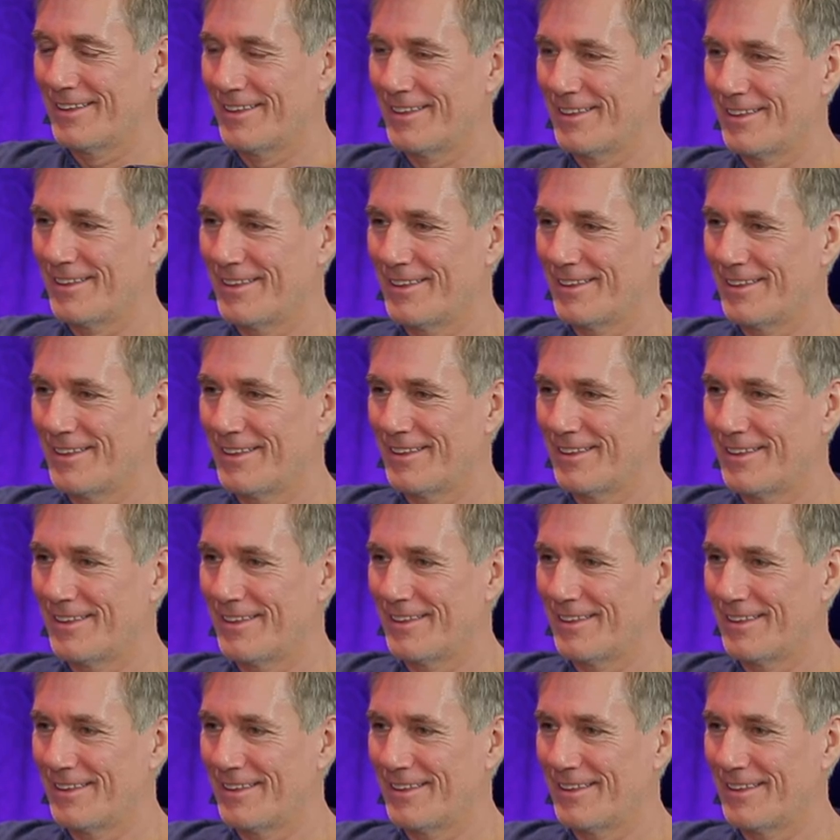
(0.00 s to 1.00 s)

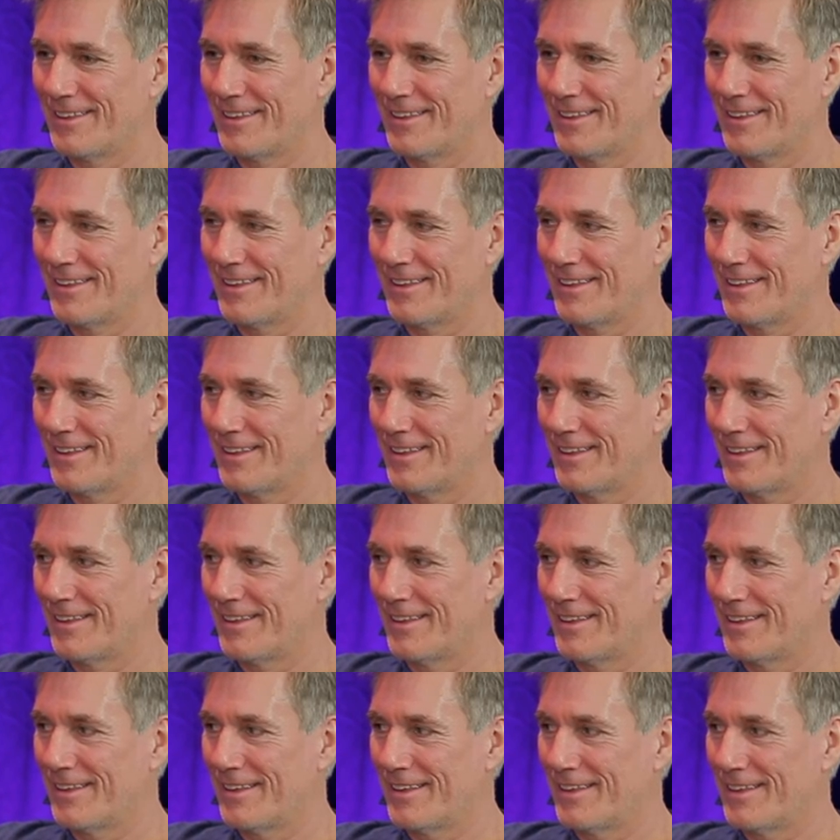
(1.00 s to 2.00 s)

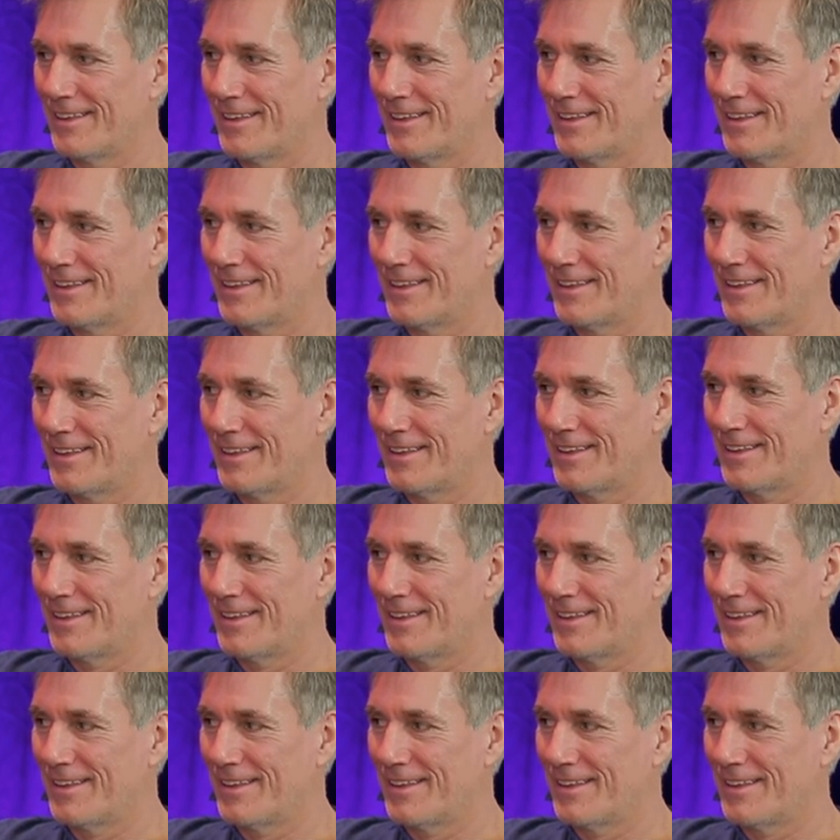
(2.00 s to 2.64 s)
(not speaking)